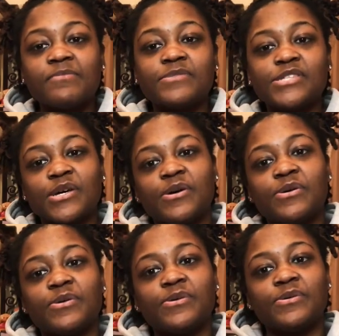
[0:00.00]

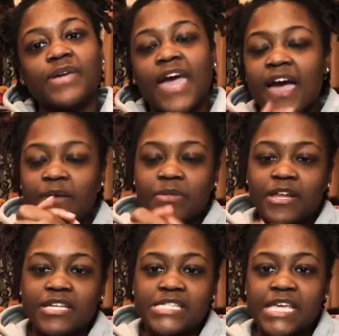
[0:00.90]
So yeah, I plan
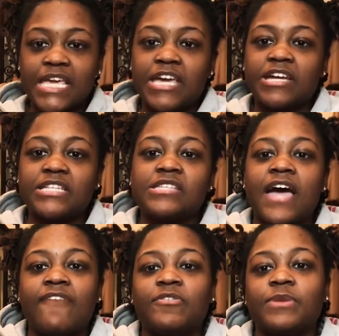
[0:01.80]
on staying here until
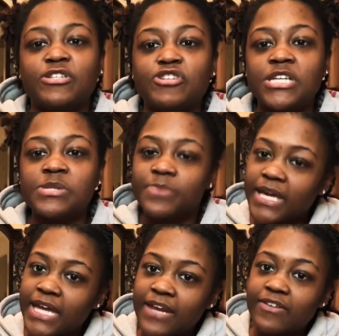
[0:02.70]
after my
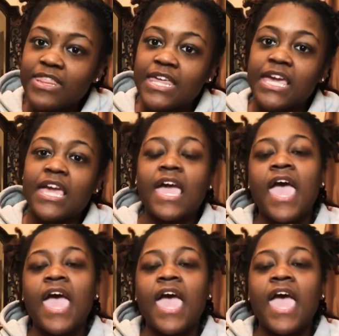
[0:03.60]
transplant and everything.